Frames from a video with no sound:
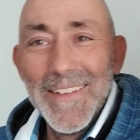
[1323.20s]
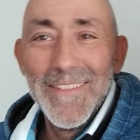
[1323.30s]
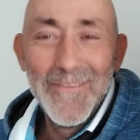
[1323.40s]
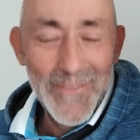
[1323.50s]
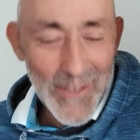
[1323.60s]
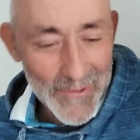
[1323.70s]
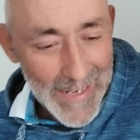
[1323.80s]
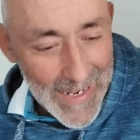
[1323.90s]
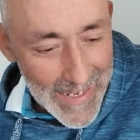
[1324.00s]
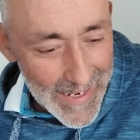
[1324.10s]

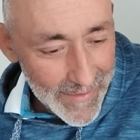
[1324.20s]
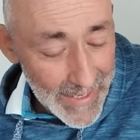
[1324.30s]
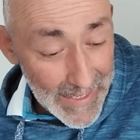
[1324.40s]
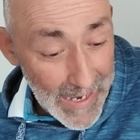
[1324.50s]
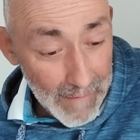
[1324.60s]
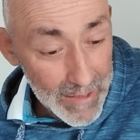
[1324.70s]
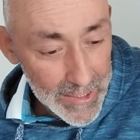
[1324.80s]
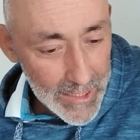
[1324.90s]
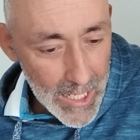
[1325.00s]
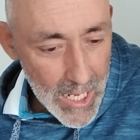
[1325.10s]
involved creating
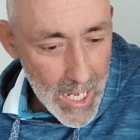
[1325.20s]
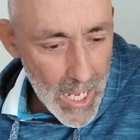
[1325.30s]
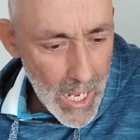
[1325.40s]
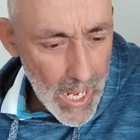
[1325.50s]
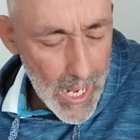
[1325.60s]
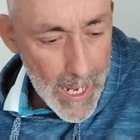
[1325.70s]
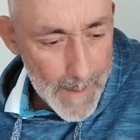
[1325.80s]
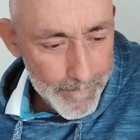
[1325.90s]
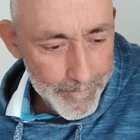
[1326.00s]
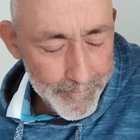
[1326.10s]
carrots.
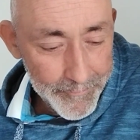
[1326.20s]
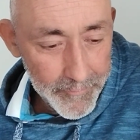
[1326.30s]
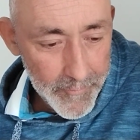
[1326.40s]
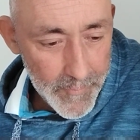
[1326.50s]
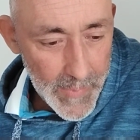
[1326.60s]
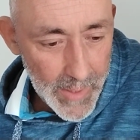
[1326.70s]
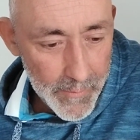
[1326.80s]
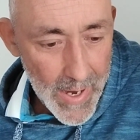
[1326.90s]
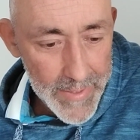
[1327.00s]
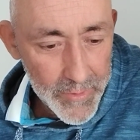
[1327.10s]

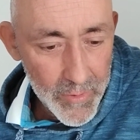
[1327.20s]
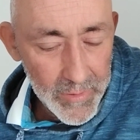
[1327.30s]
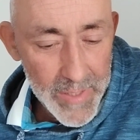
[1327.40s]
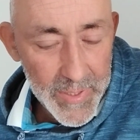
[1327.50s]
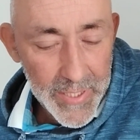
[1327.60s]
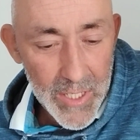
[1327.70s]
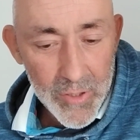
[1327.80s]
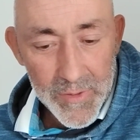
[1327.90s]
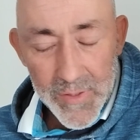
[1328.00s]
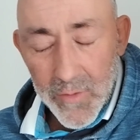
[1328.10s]
Right, so the
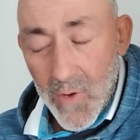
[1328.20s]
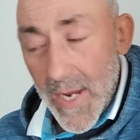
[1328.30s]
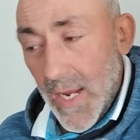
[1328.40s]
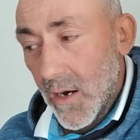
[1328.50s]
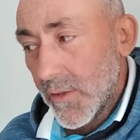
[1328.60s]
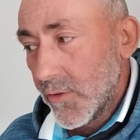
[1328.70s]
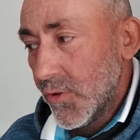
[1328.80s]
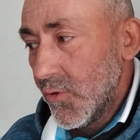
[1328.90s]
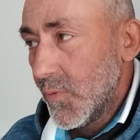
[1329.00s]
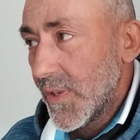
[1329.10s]
limitations, are to
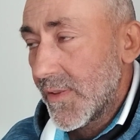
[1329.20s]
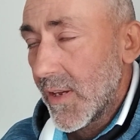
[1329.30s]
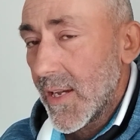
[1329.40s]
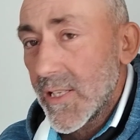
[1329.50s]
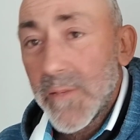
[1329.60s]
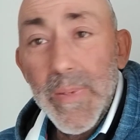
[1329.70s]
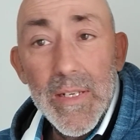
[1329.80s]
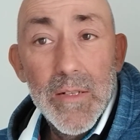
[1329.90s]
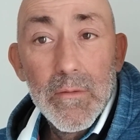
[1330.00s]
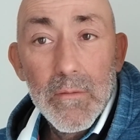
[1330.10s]
do with
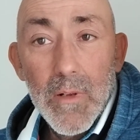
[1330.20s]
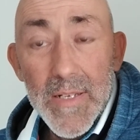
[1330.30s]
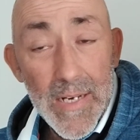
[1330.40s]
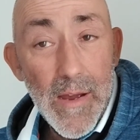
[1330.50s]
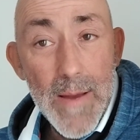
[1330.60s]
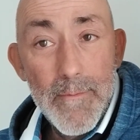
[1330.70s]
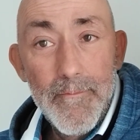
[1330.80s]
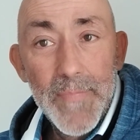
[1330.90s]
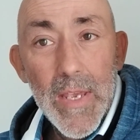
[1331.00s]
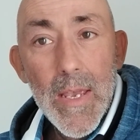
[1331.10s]
speed and time.
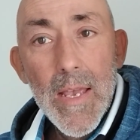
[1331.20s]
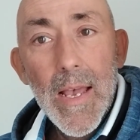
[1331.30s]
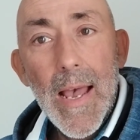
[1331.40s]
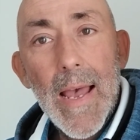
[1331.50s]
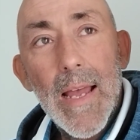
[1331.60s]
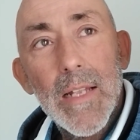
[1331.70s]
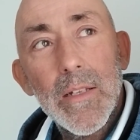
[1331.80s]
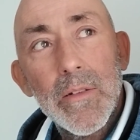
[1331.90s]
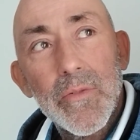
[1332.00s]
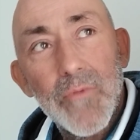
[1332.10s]

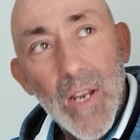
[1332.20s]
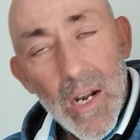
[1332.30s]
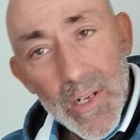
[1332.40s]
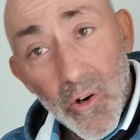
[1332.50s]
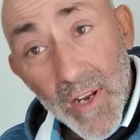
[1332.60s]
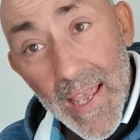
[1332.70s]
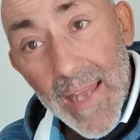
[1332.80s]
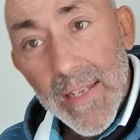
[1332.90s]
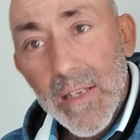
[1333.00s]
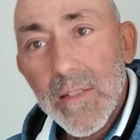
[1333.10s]
And regarding
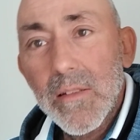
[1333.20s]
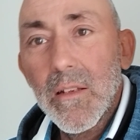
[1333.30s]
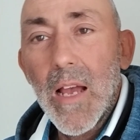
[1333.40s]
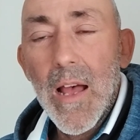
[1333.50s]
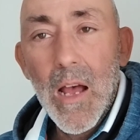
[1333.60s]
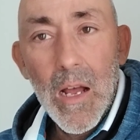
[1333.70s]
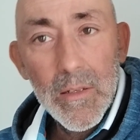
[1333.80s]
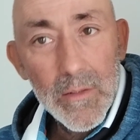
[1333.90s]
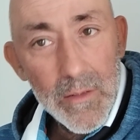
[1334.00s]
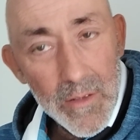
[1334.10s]
organics
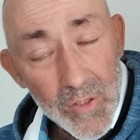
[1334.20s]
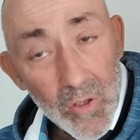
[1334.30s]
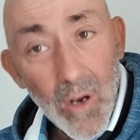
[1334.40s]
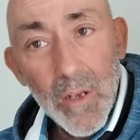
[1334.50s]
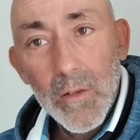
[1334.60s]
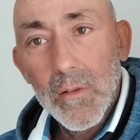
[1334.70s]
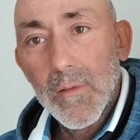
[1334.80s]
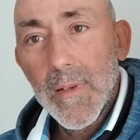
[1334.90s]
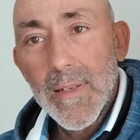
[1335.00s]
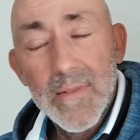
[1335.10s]
and the soil,
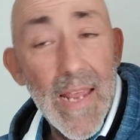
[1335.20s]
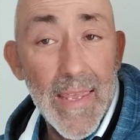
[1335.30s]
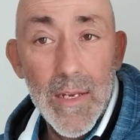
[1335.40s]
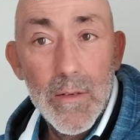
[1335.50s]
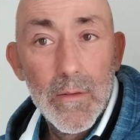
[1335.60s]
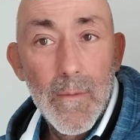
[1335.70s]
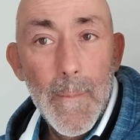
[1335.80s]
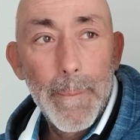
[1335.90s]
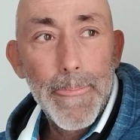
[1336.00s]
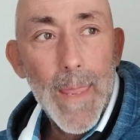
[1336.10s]
decade.
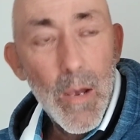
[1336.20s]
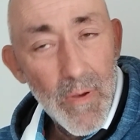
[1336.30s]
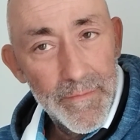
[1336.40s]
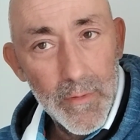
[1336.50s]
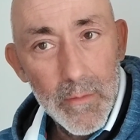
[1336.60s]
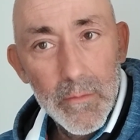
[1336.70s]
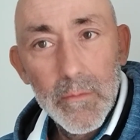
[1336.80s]
However,